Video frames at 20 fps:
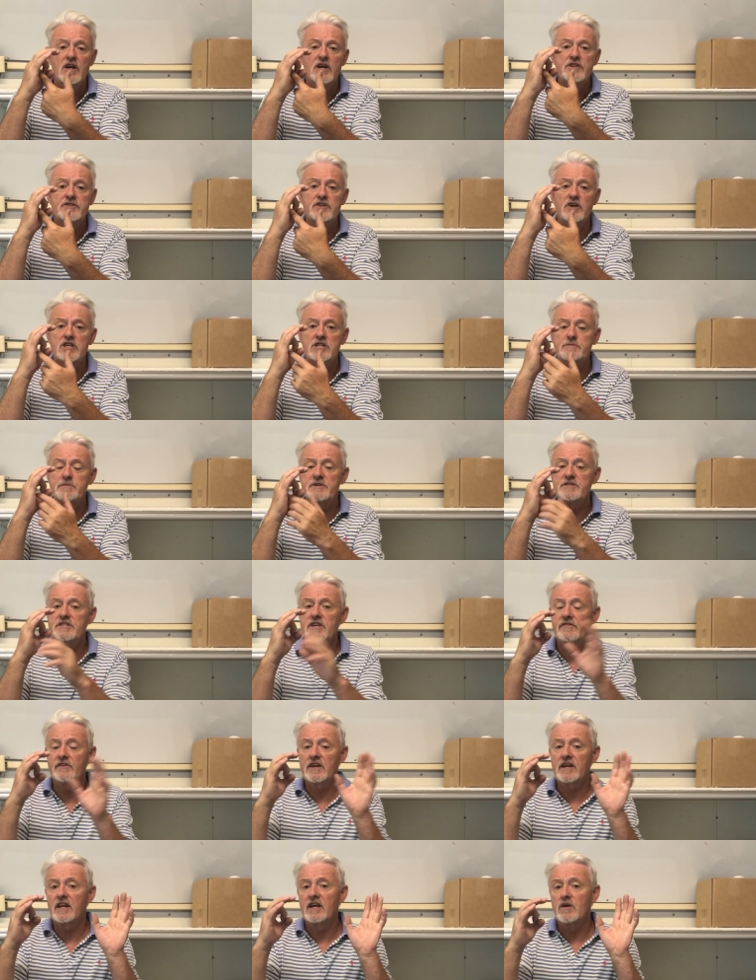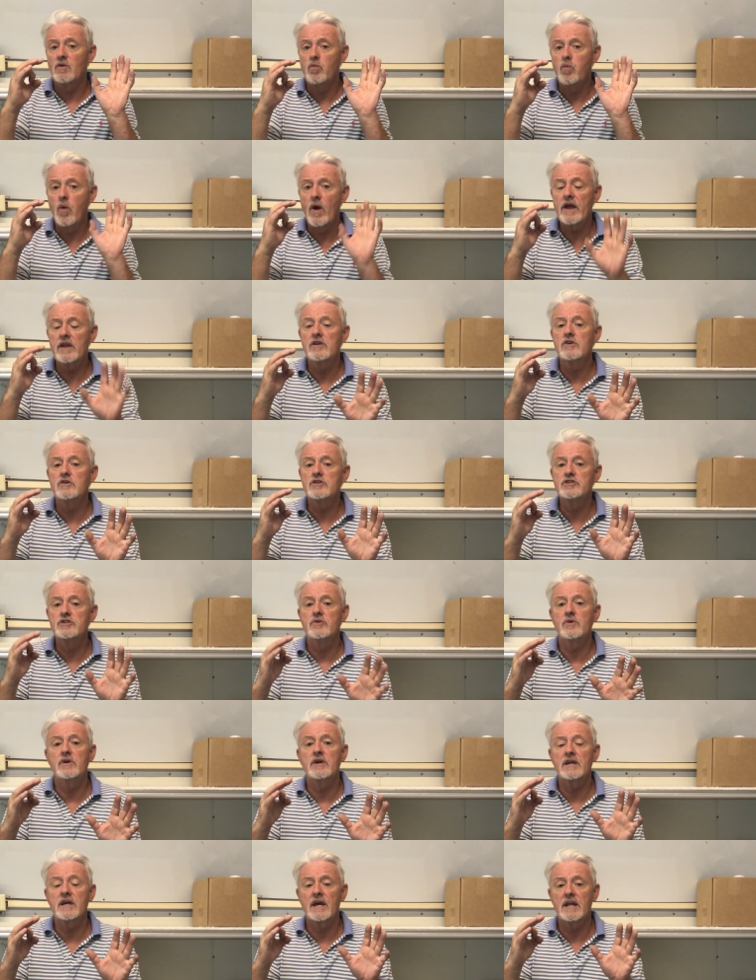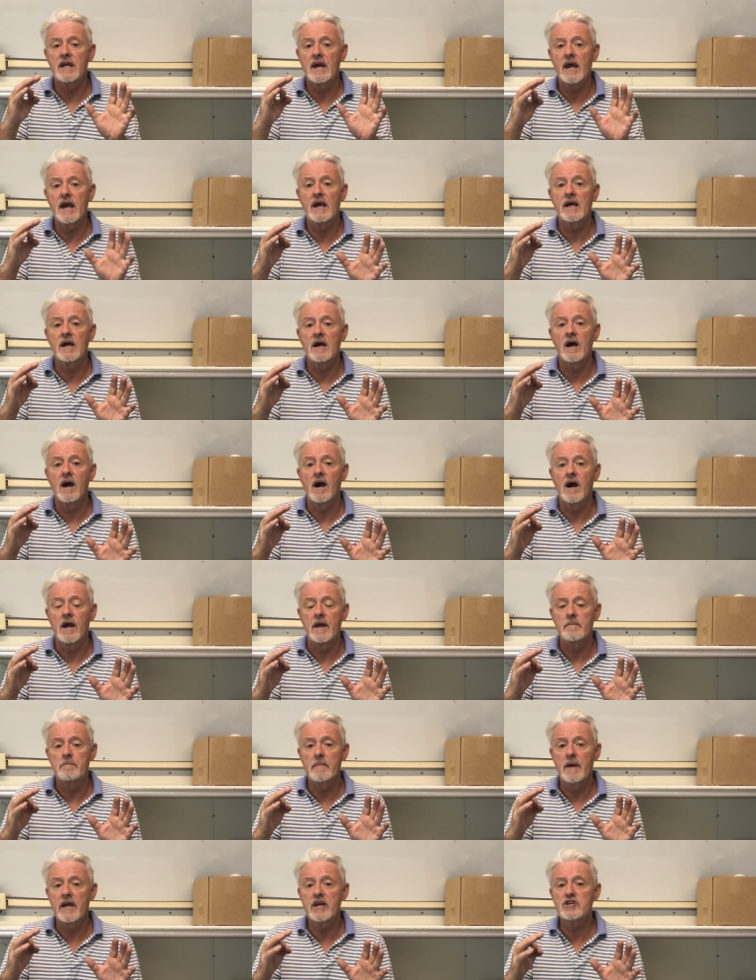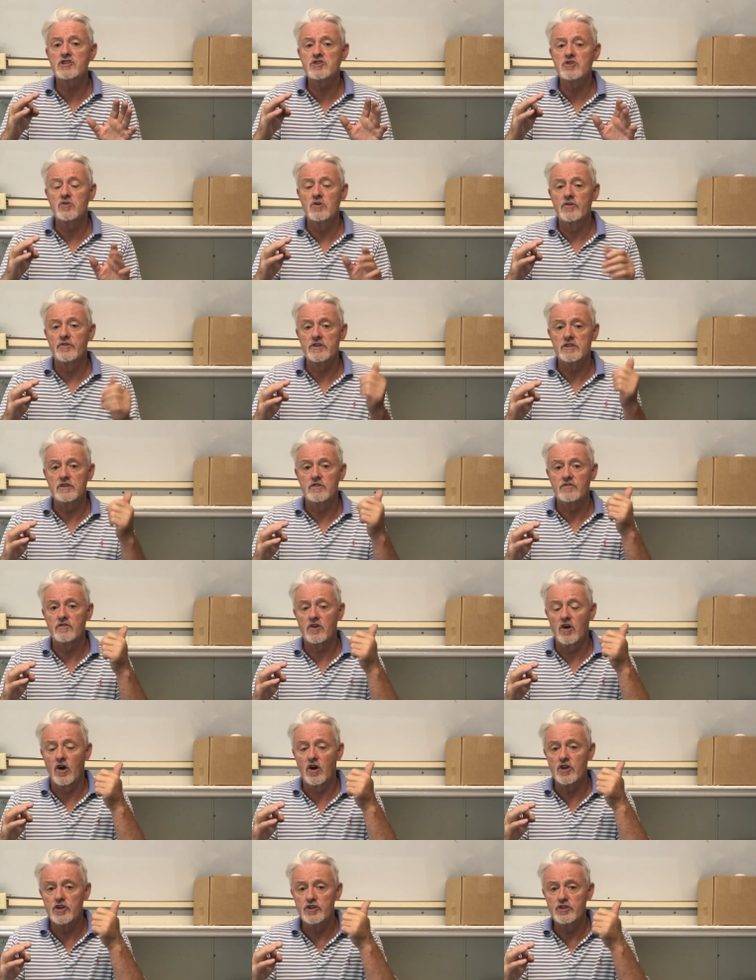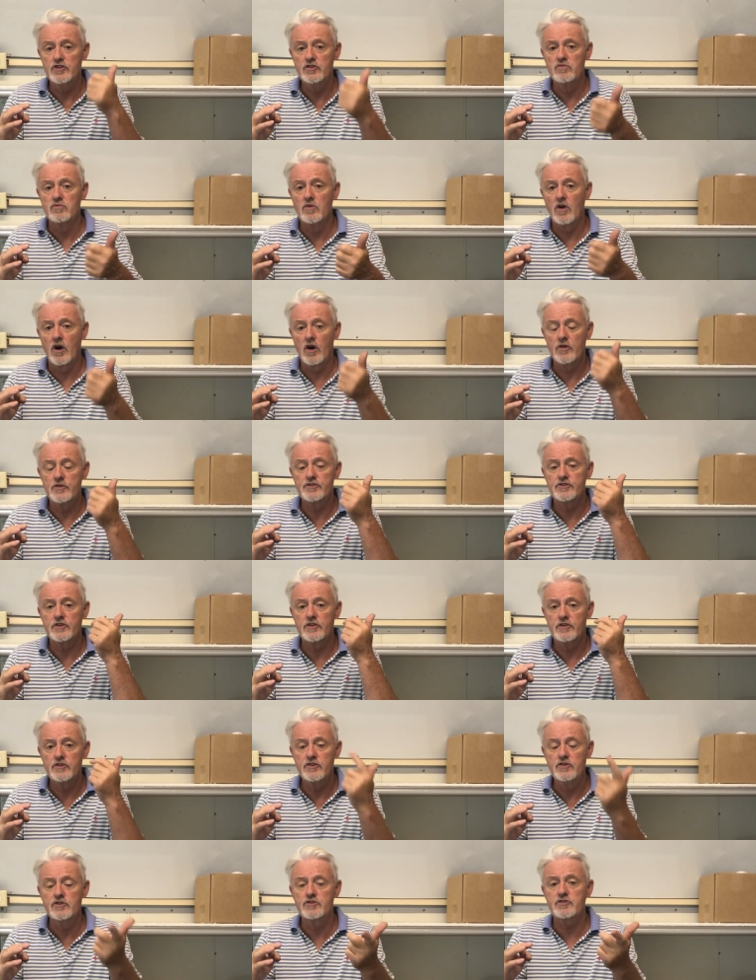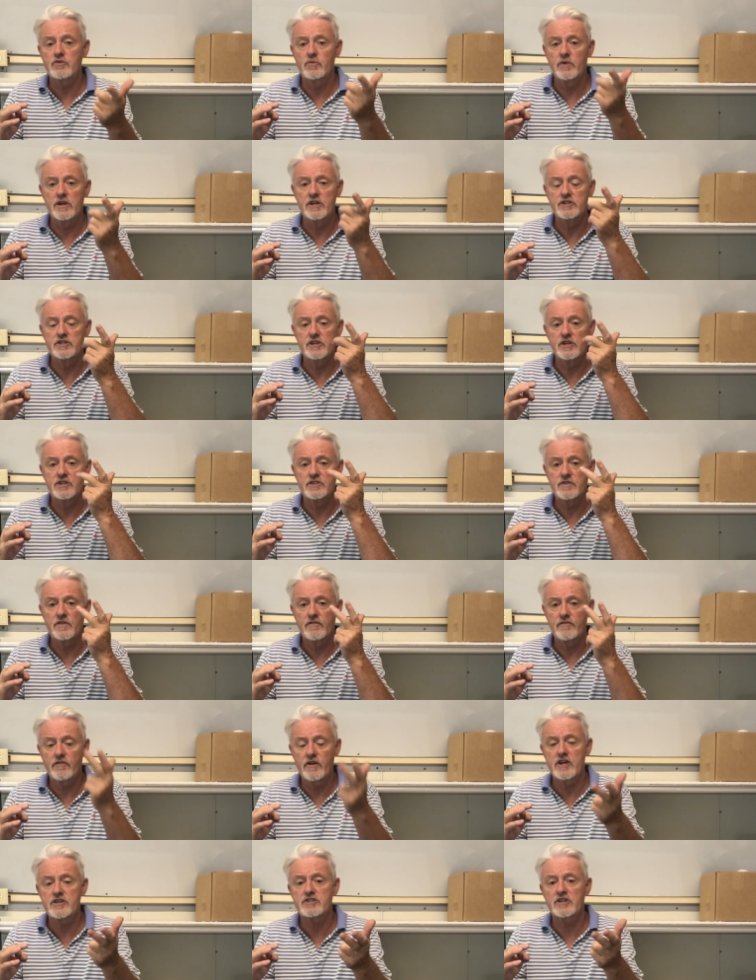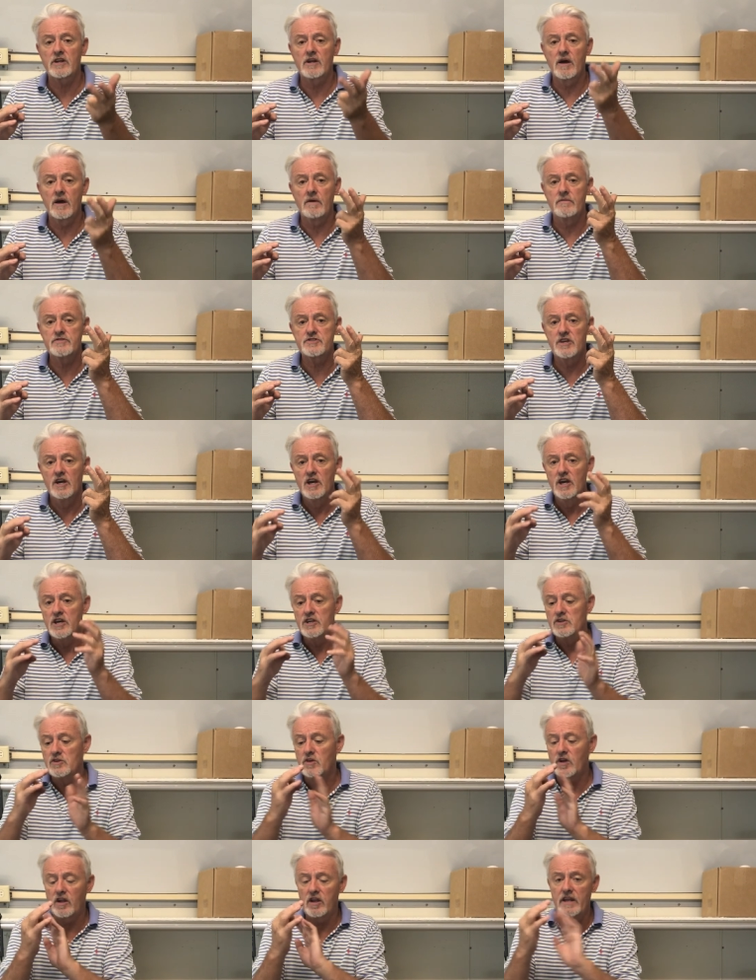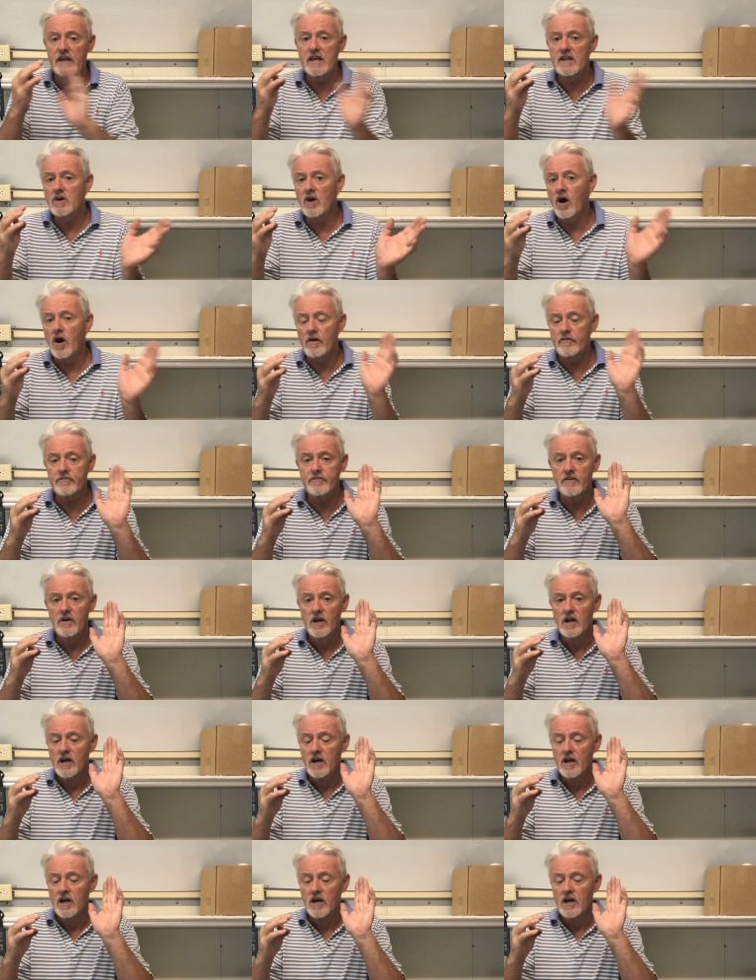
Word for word: So specifically, when you're doing an A I, make sure that you've got new rods, new syringes, fresh gloves. You clean off